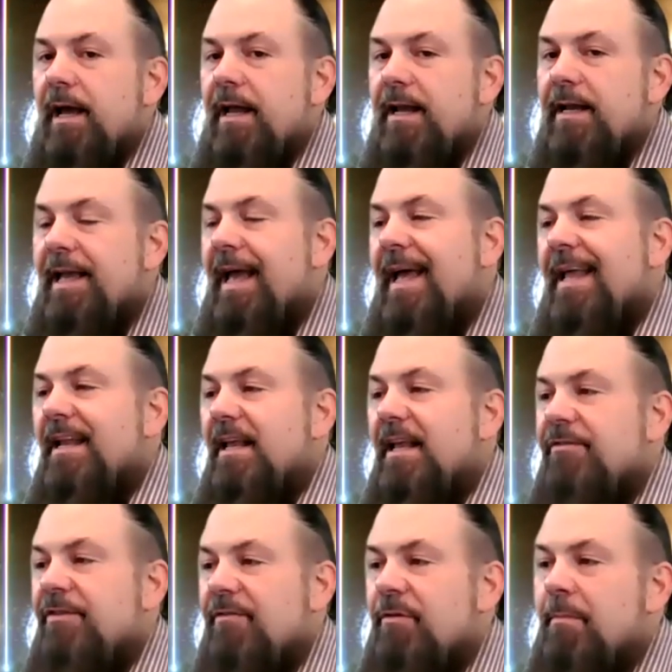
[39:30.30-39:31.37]
And again,
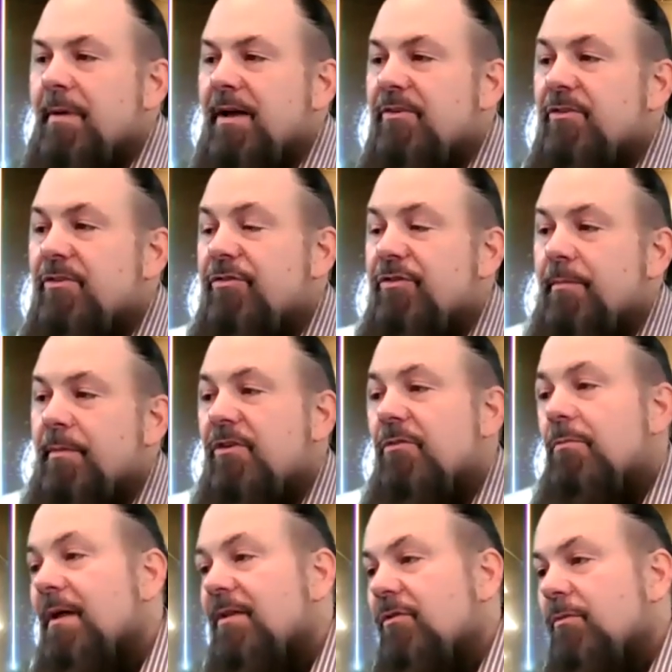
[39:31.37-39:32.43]
if you have a mix of some
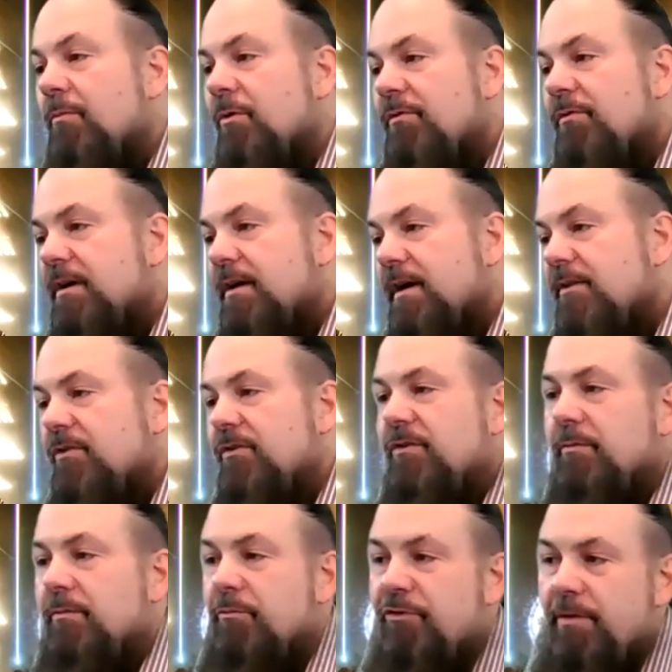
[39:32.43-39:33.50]
expensive moving lights and
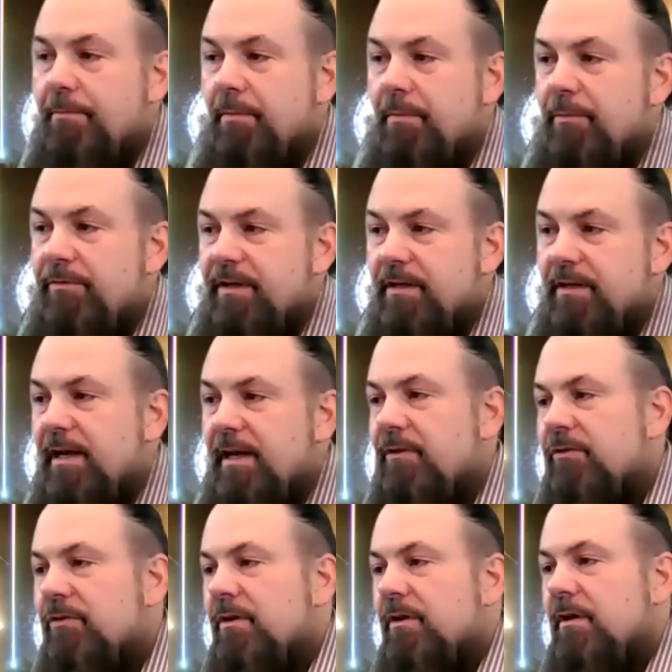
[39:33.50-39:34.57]
some cheaper moving
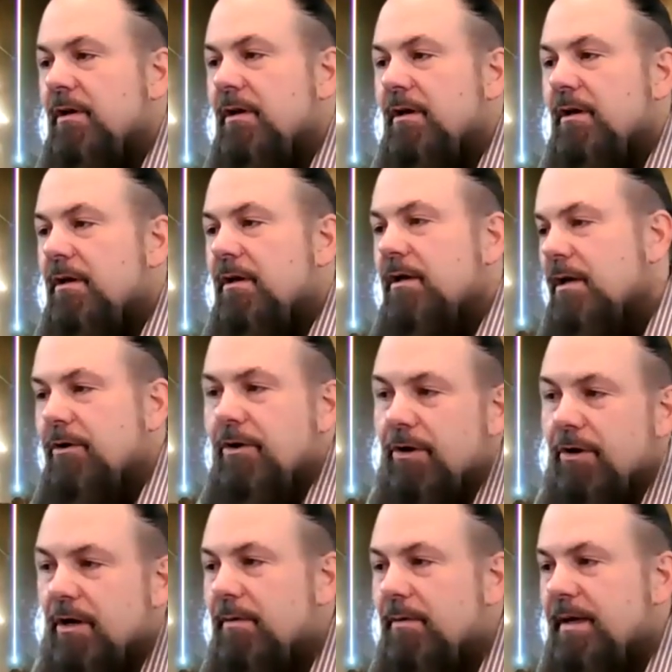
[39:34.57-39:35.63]
lights, you know,
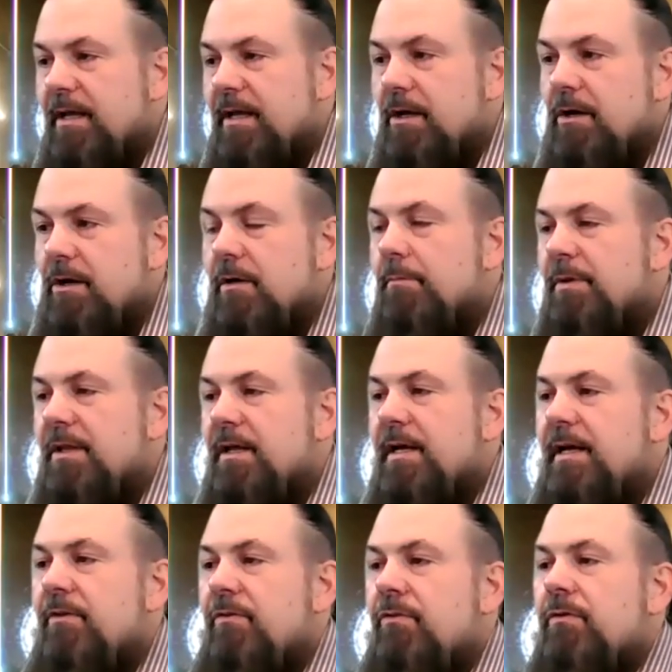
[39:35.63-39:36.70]
you're going to be in a good
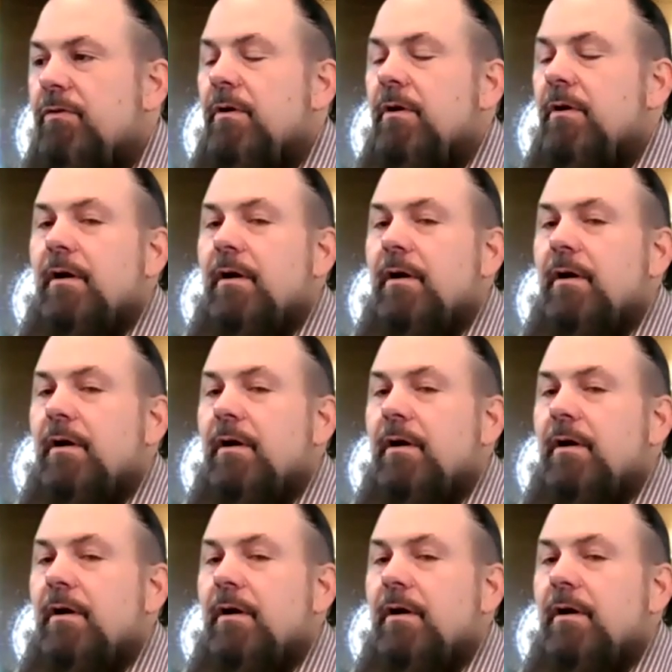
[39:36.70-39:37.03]
place.